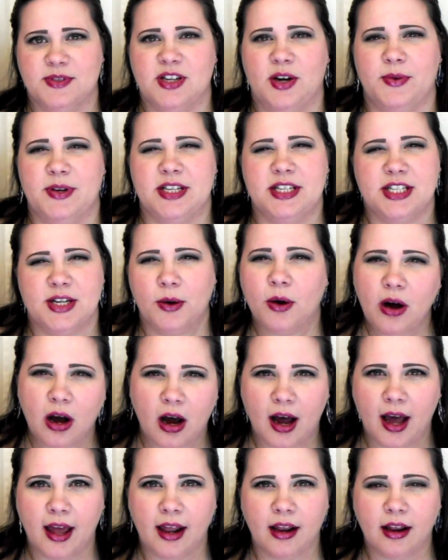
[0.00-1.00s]
was always so
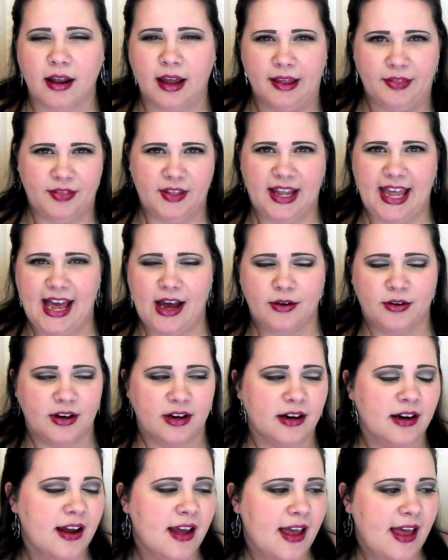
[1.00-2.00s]
hot at the
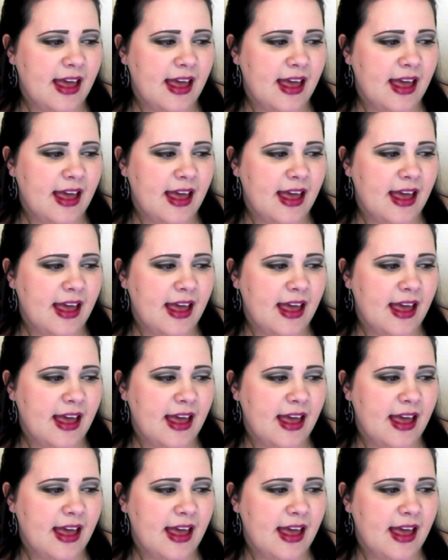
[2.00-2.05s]
counter.